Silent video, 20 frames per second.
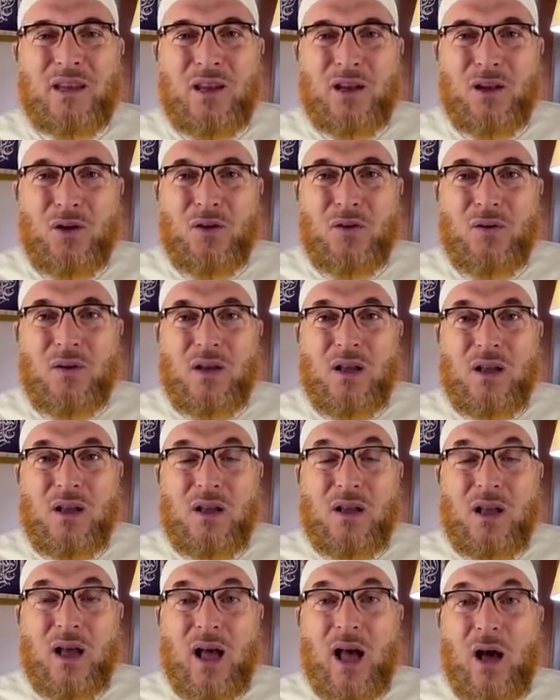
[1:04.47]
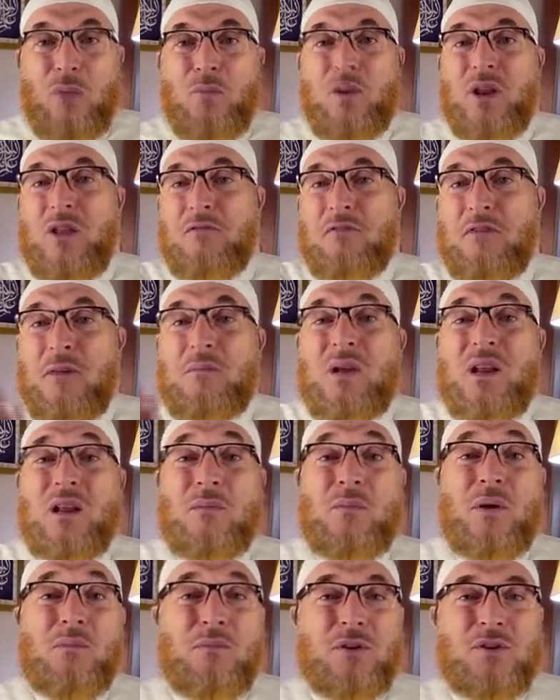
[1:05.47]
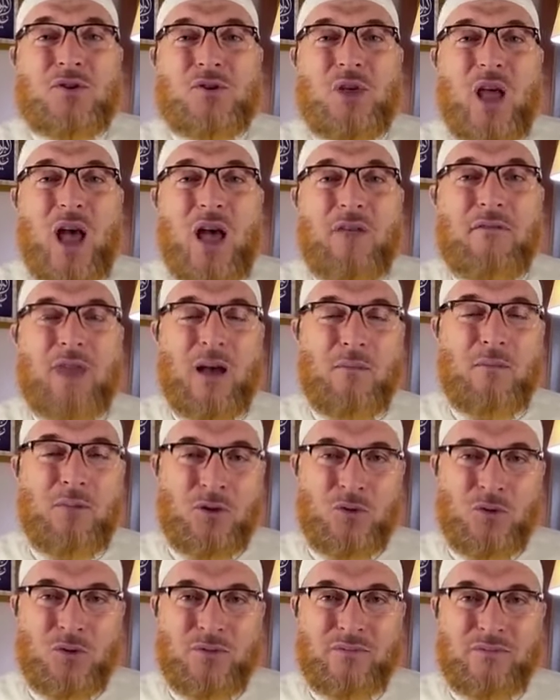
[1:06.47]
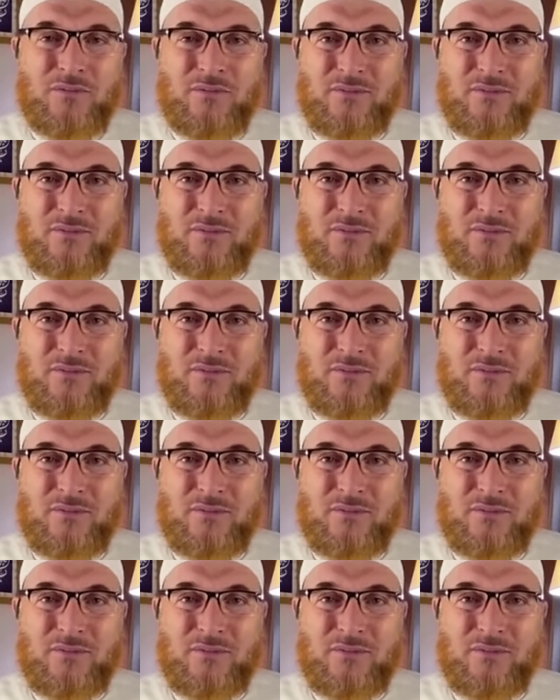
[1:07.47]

You know, how many family members you have, Ahmadu?